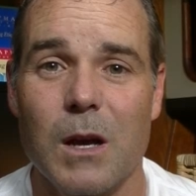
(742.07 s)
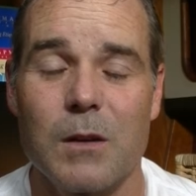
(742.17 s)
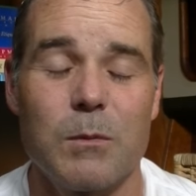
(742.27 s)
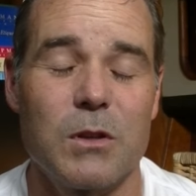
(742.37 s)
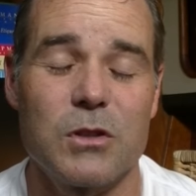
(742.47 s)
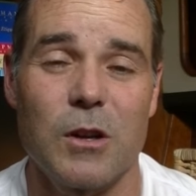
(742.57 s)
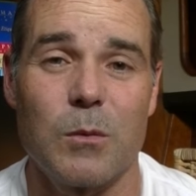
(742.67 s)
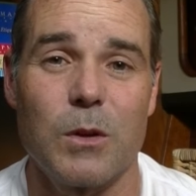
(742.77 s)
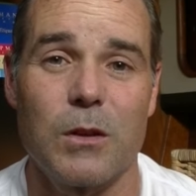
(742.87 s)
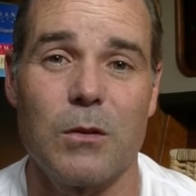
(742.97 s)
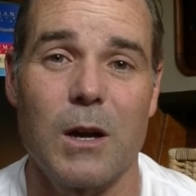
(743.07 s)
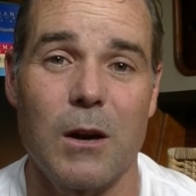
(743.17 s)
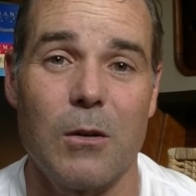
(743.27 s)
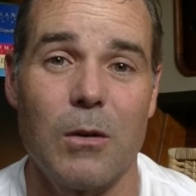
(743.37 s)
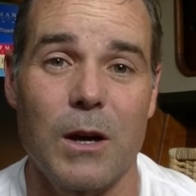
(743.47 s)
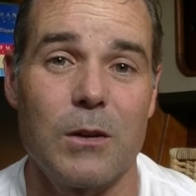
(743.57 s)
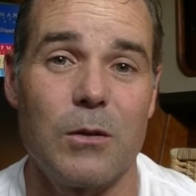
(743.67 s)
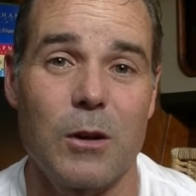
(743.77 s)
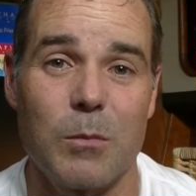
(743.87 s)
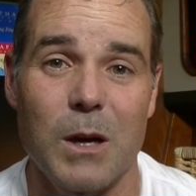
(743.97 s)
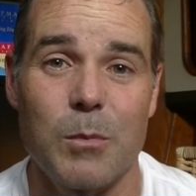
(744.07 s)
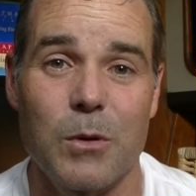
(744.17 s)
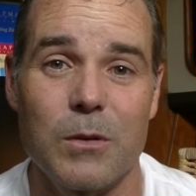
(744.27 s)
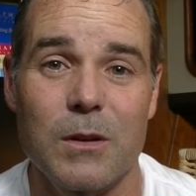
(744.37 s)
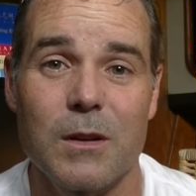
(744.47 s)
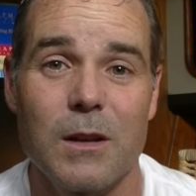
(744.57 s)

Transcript: I'm just sharing with you how I do it on my boat.